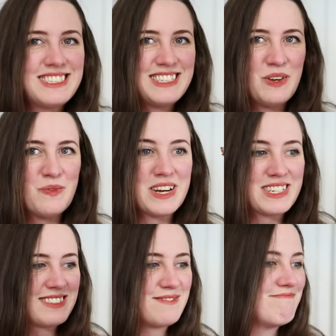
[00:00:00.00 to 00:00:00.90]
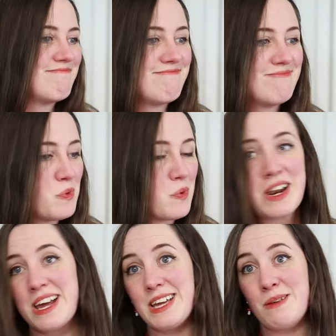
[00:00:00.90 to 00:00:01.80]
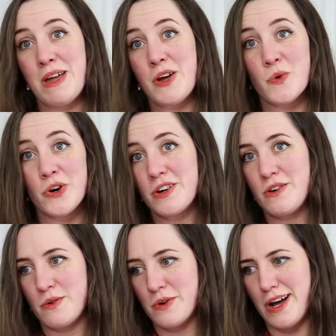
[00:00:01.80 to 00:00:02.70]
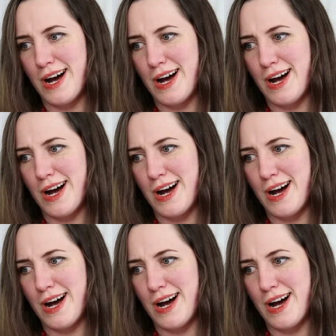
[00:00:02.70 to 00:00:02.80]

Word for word: see what what I can make work or